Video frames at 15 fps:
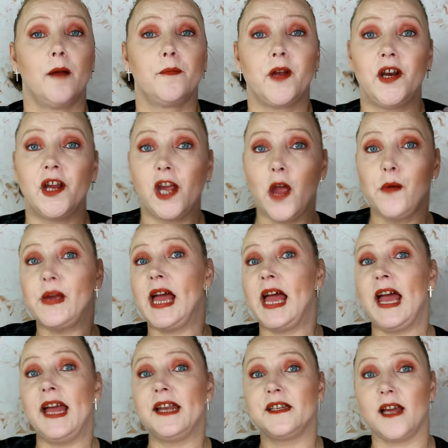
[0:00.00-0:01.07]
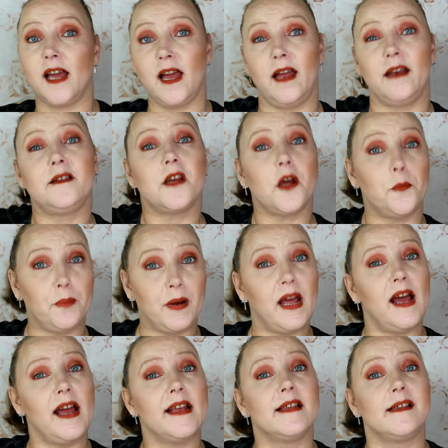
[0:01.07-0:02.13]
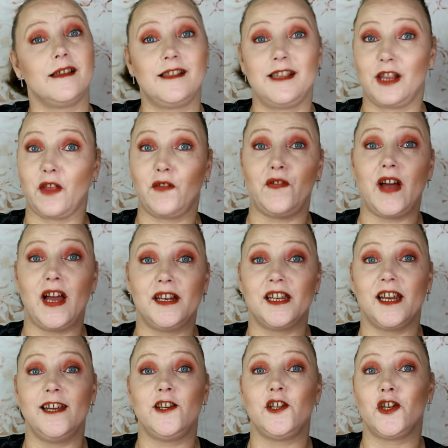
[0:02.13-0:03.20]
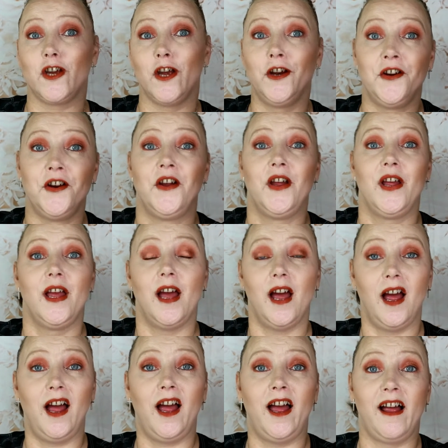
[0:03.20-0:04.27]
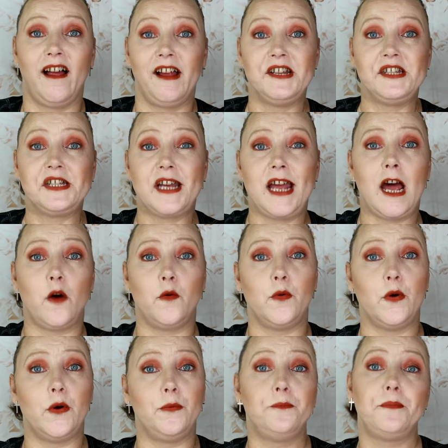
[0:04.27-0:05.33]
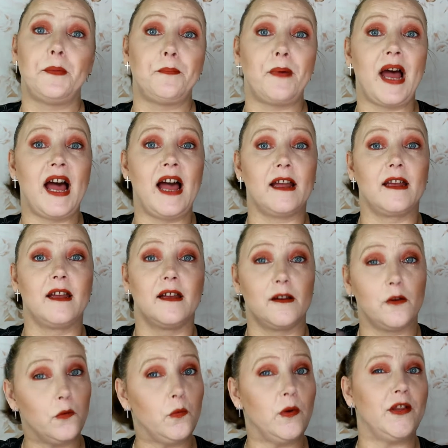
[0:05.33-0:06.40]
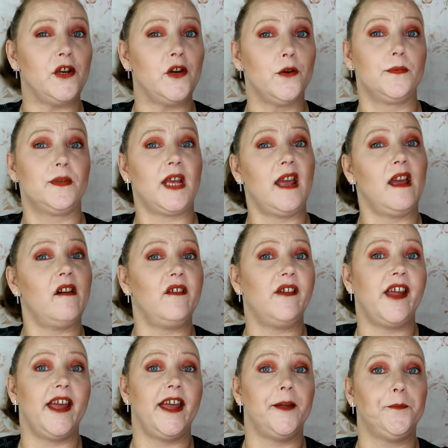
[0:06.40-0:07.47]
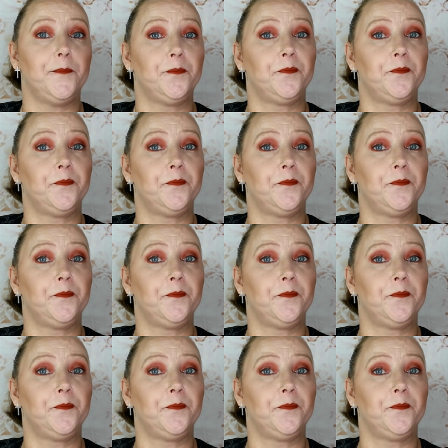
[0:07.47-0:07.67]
gonna go ahead and apply the foundation and I will be back with an update on it.